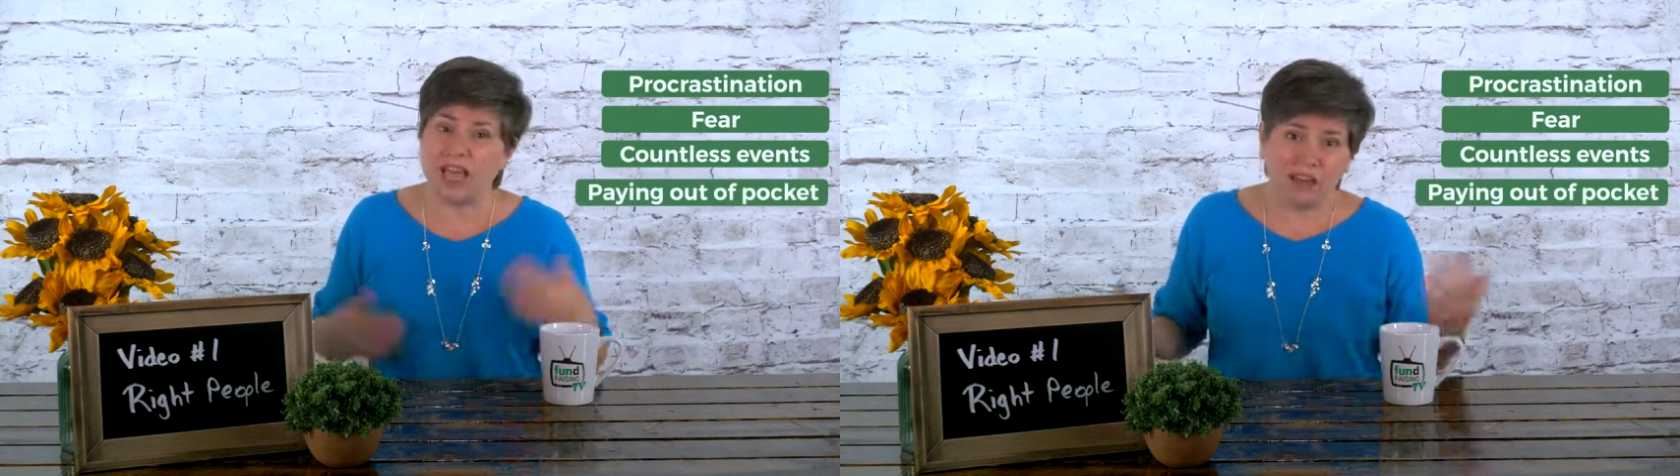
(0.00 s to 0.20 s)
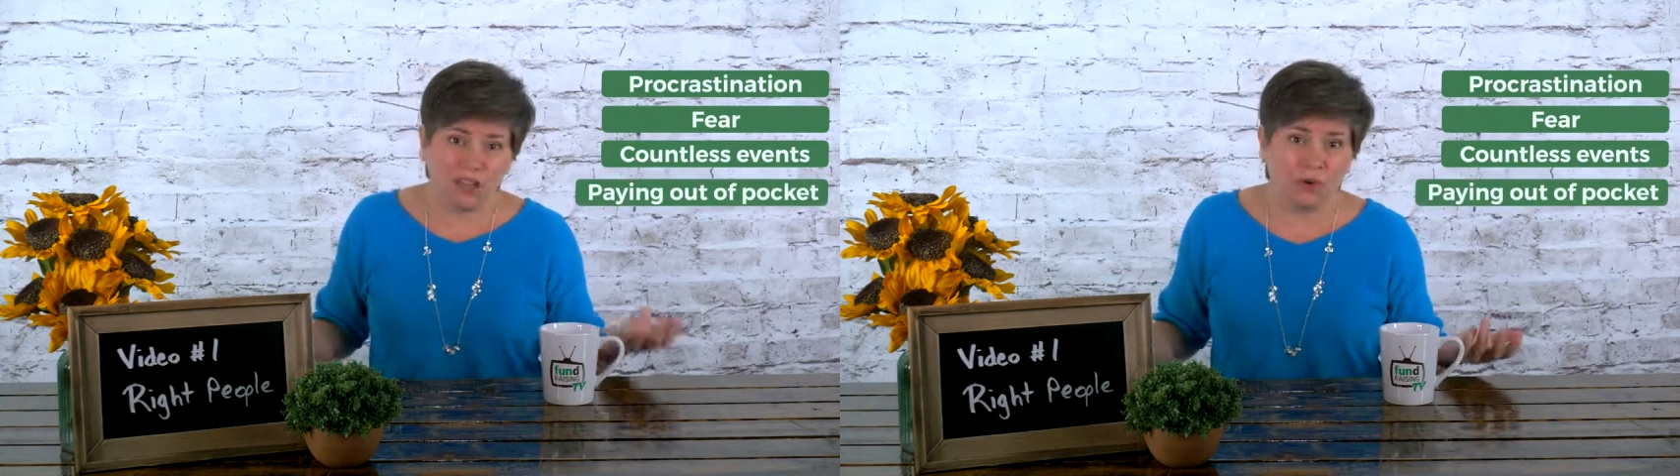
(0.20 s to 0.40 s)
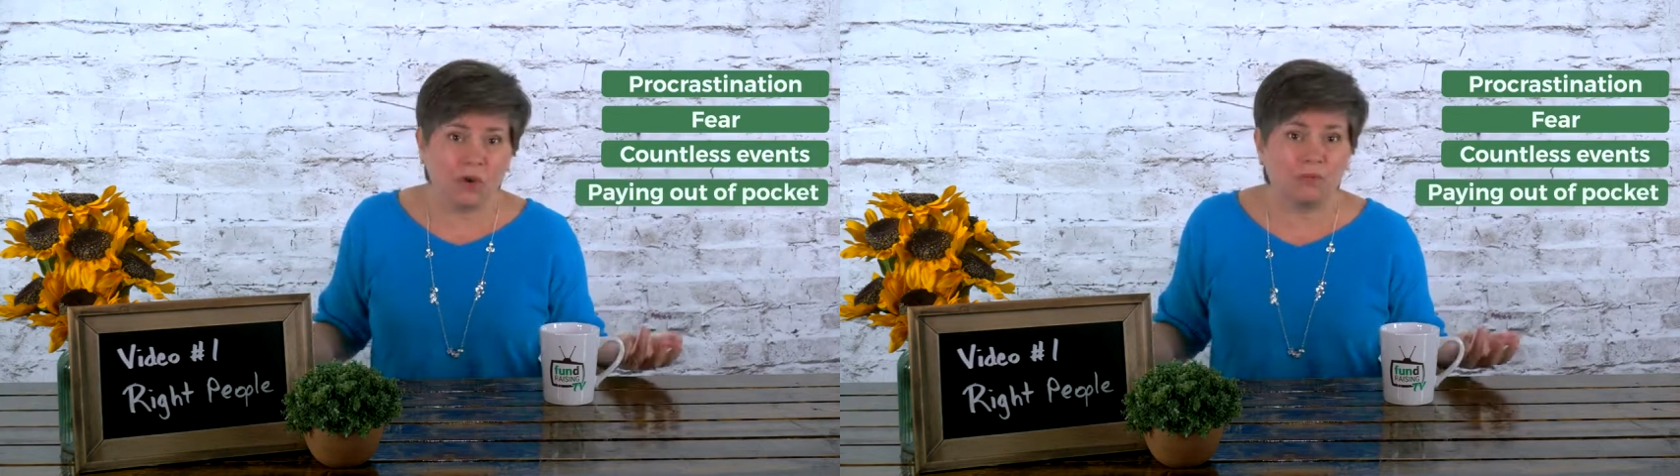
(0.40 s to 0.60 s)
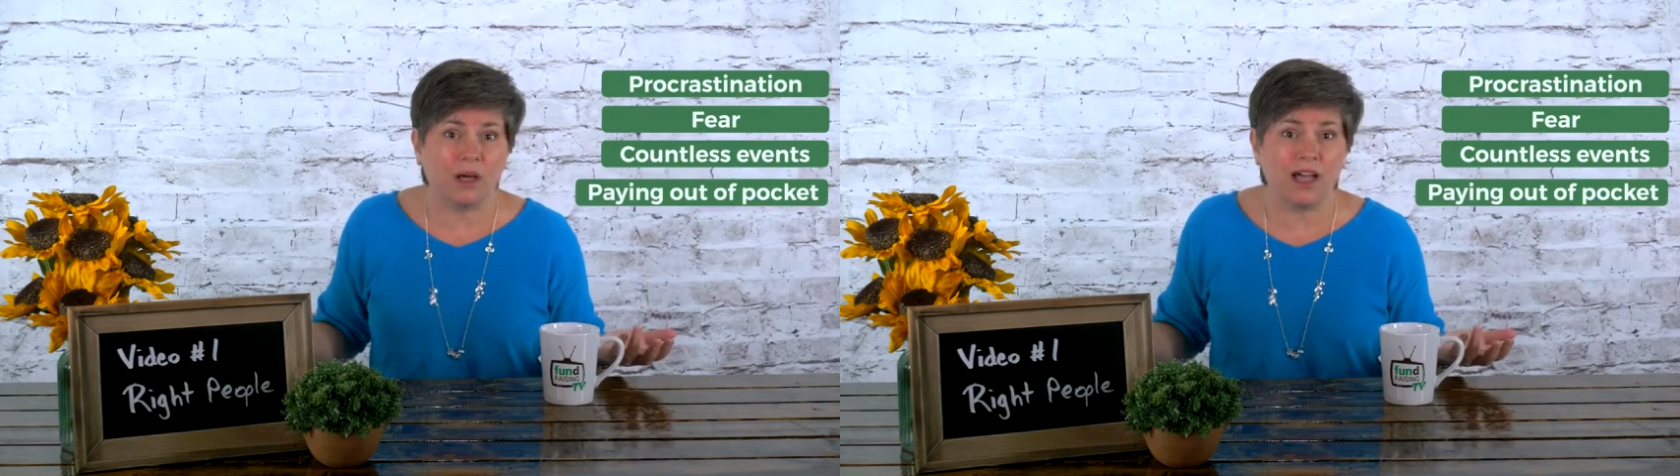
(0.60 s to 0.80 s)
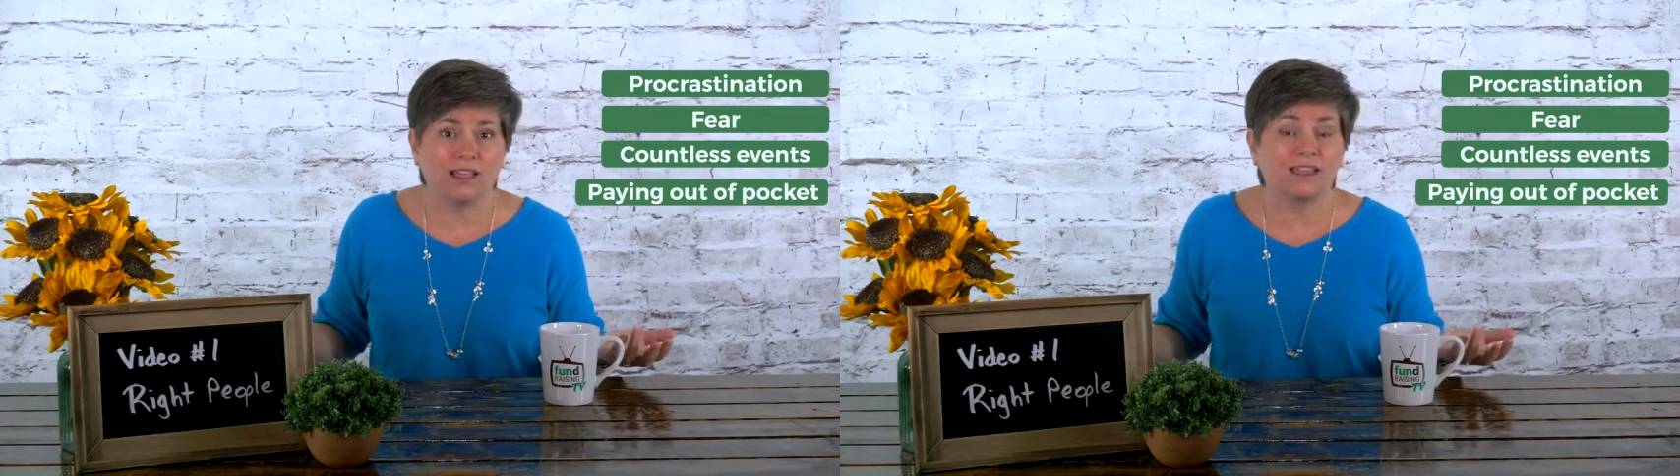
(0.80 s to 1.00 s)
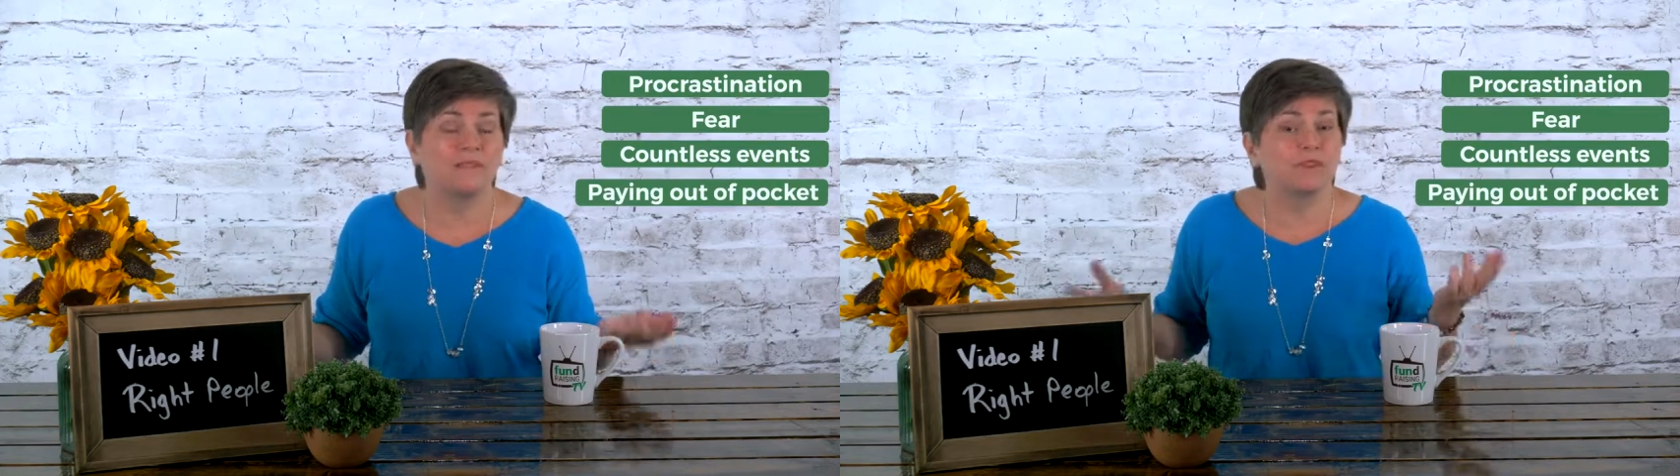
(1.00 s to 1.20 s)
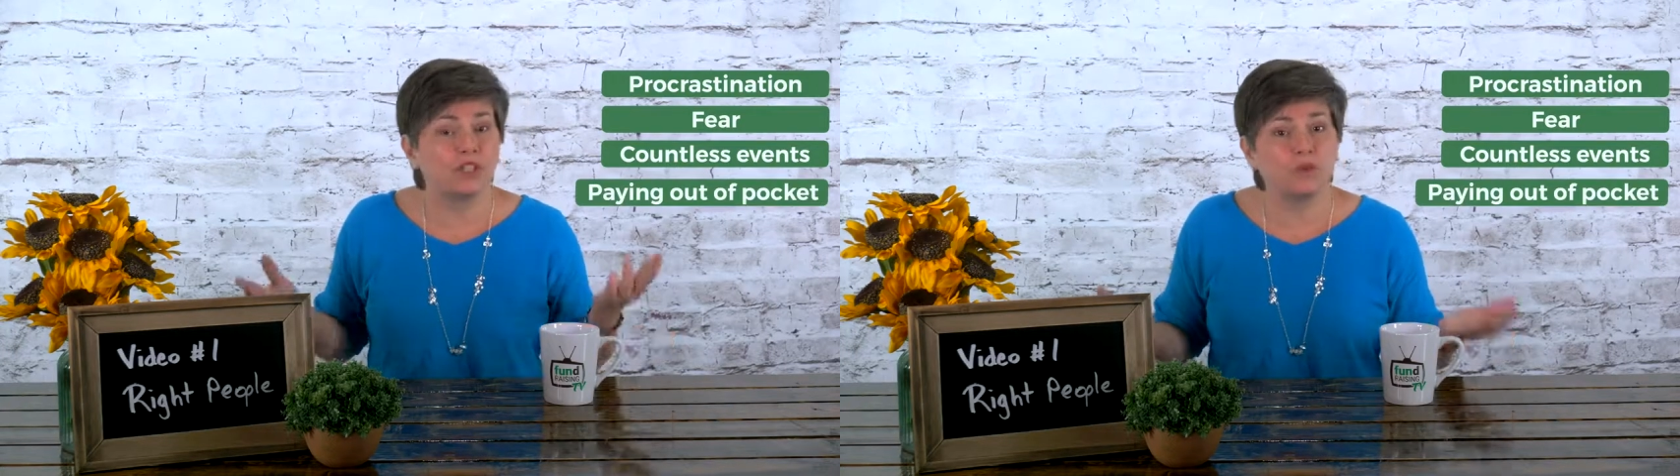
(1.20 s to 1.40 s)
out of your own pocket